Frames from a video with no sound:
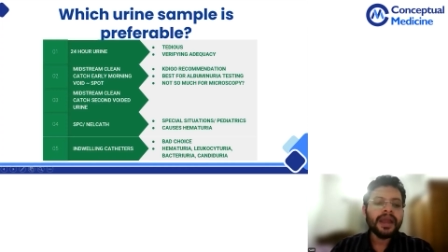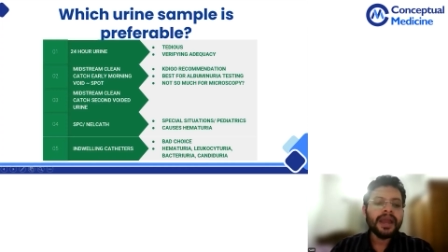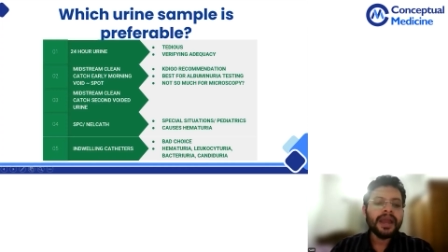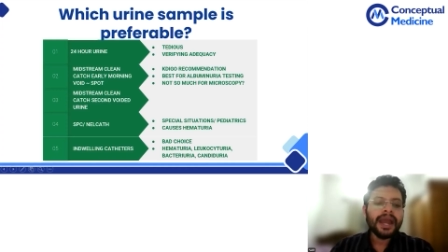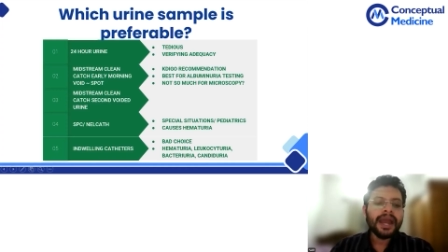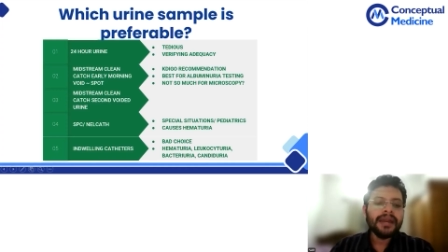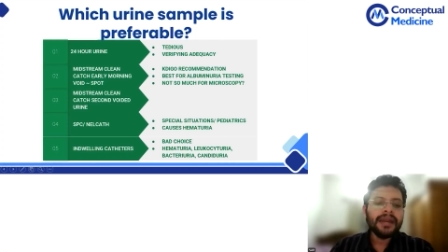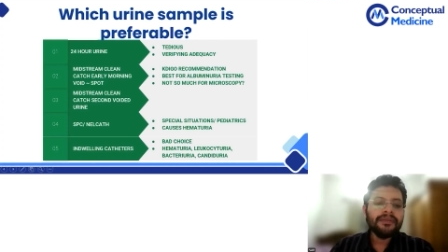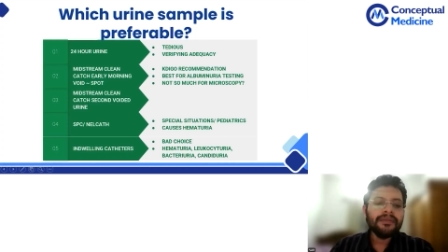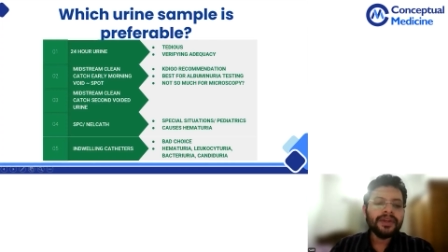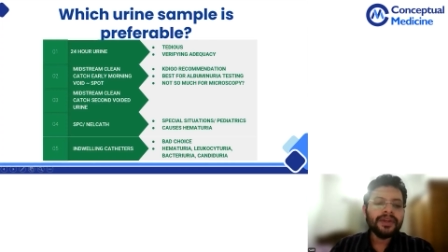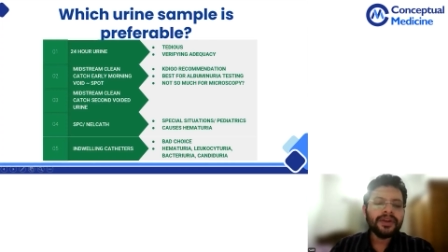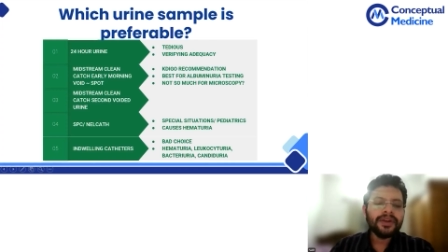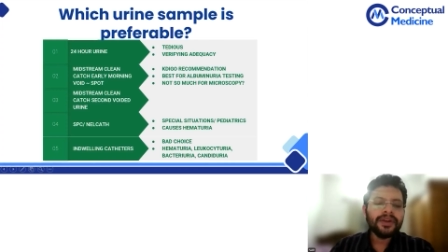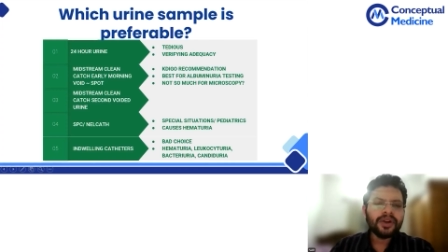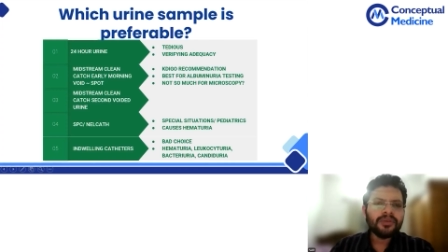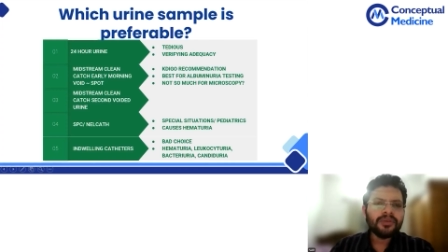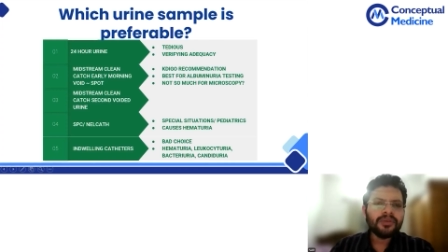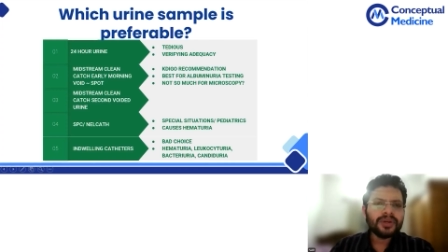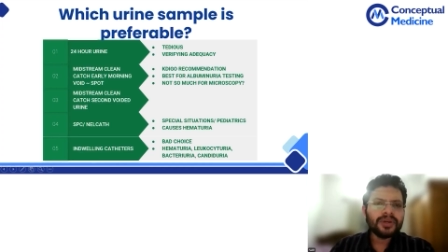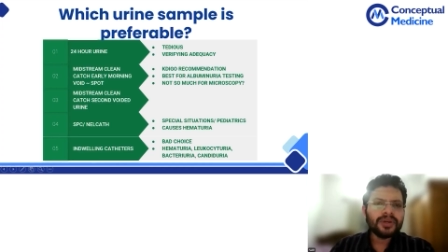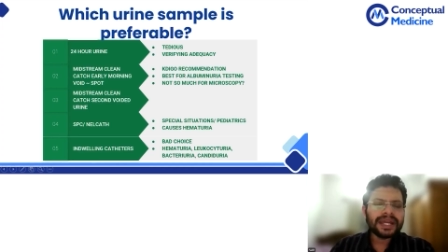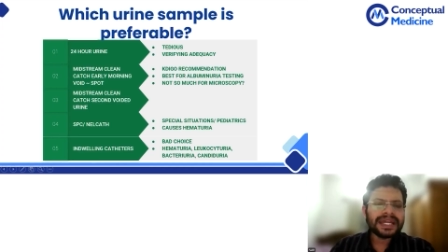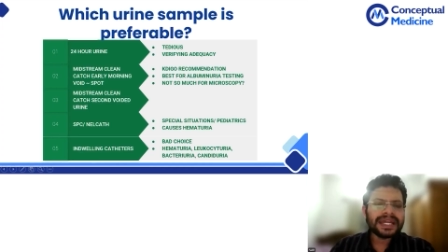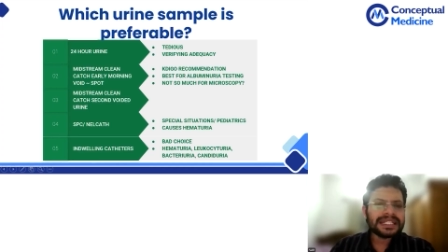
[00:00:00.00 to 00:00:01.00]
And when you talk
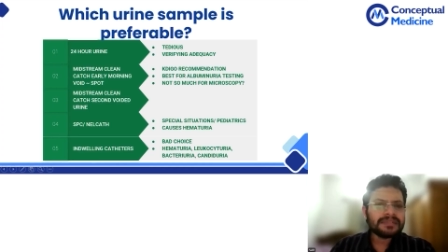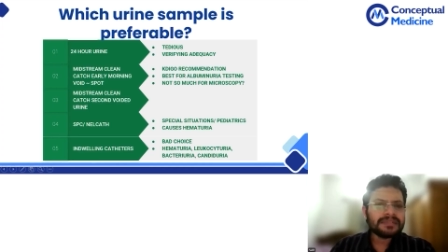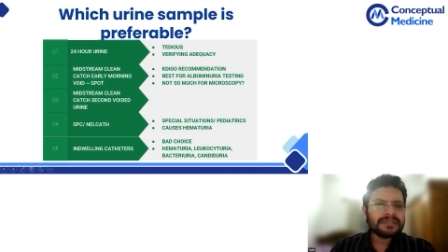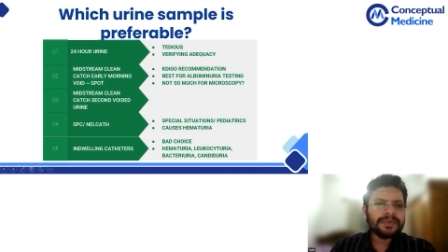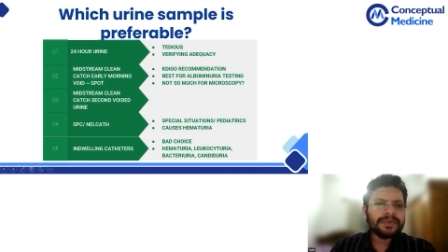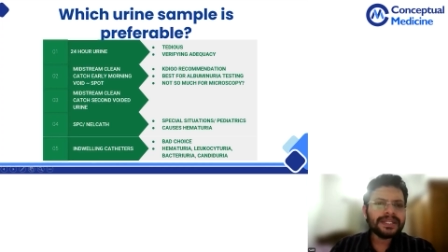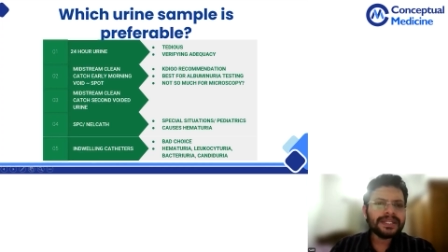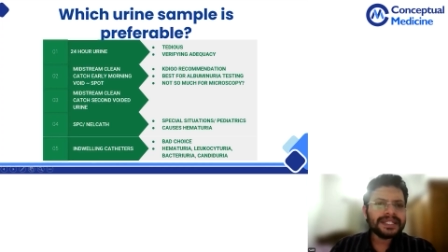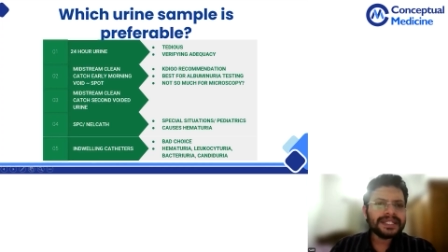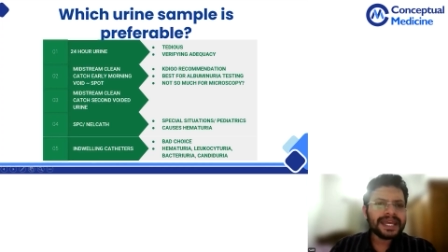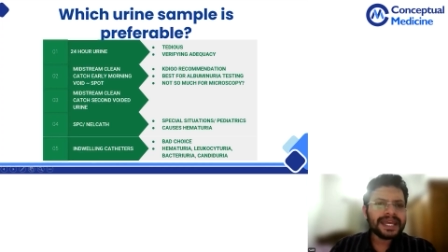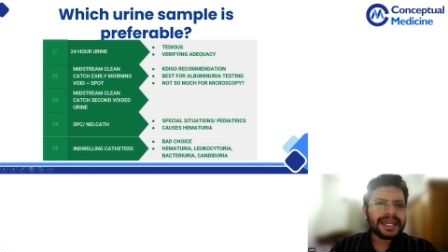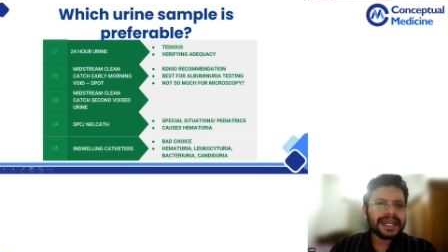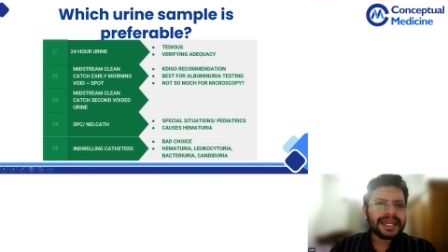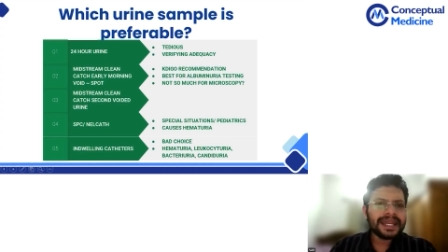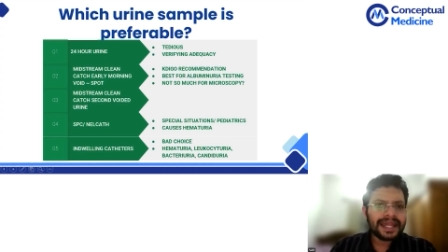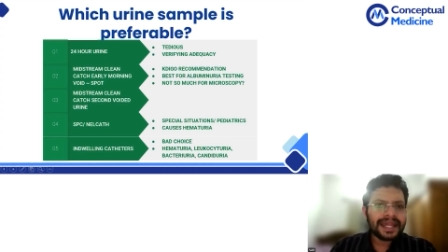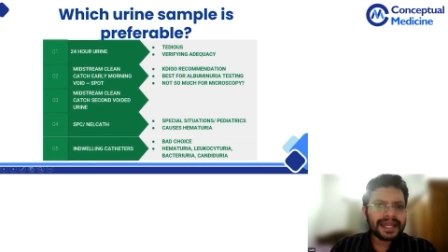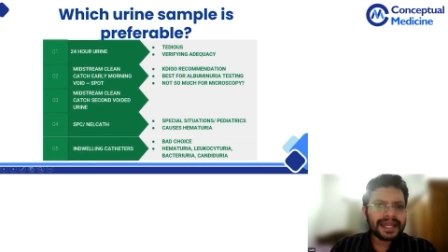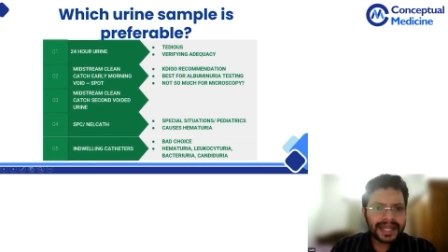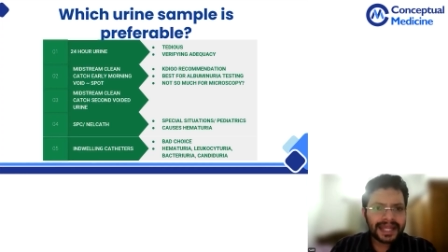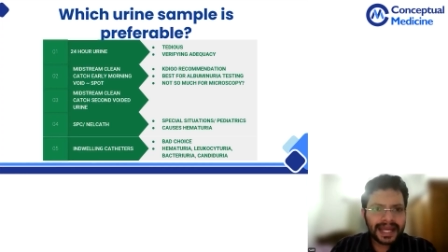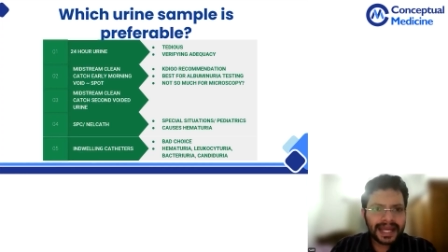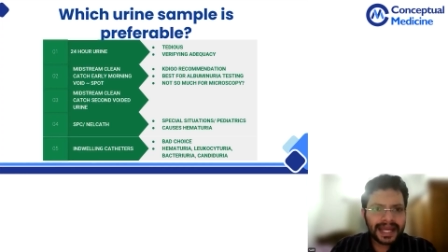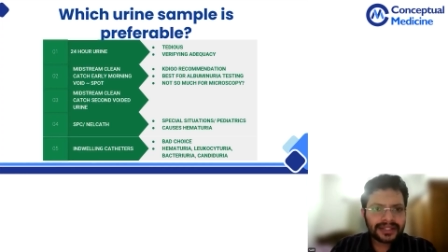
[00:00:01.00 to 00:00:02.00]
about SPC and
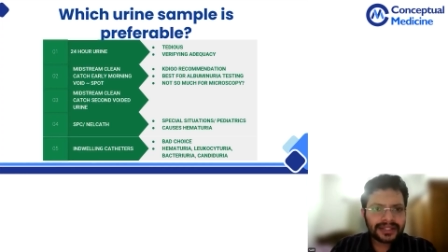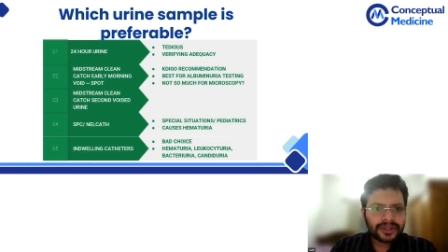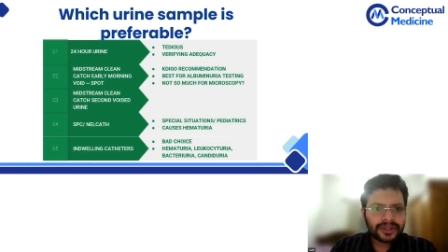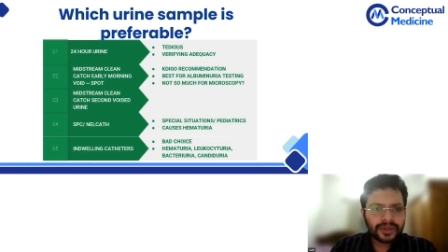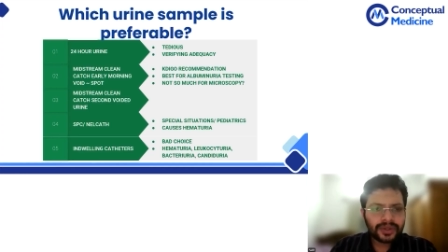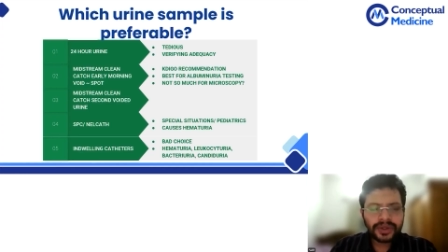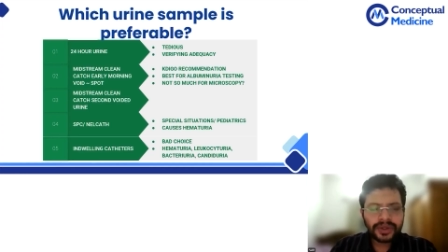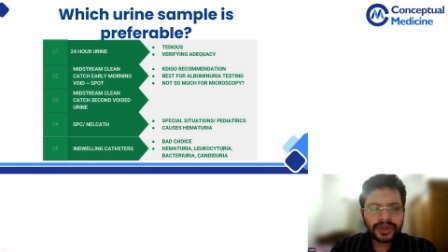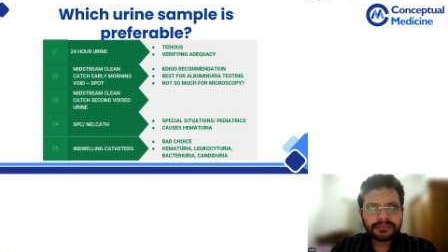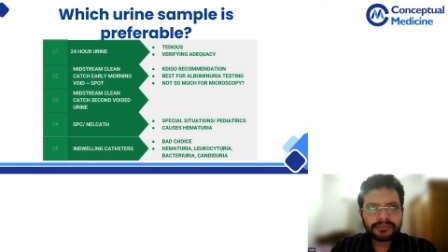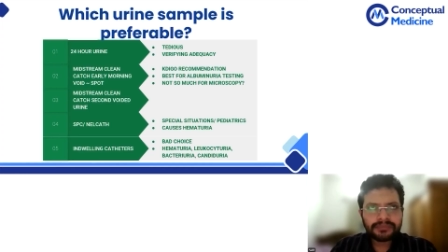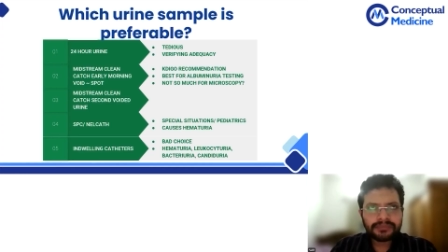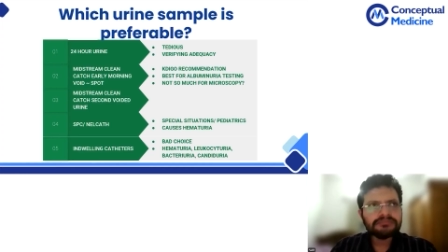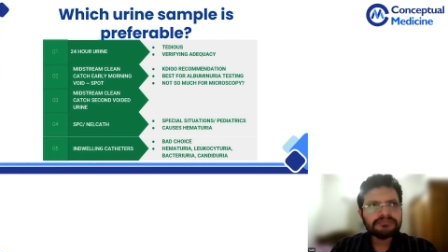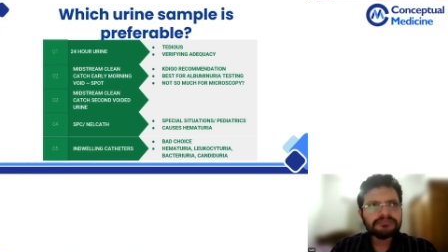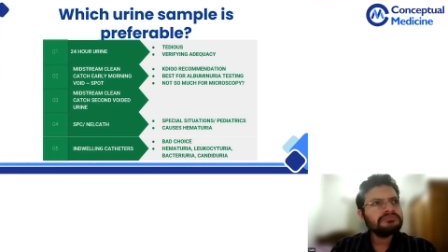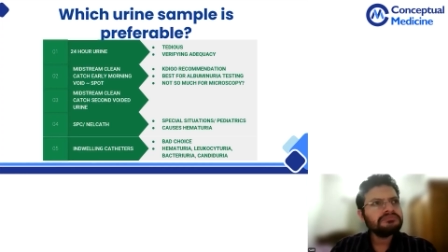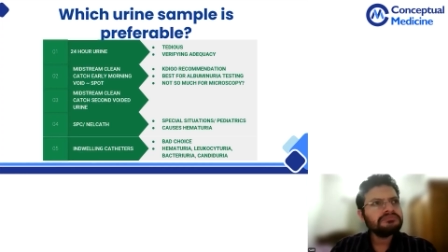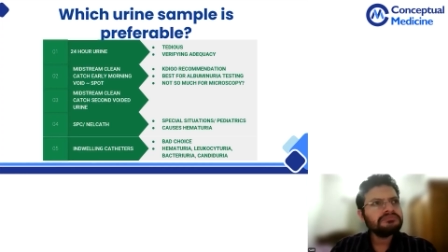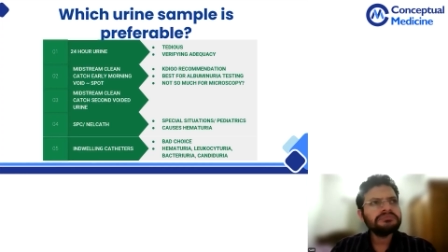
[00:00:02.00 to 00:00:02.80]
NELCAT, you're talking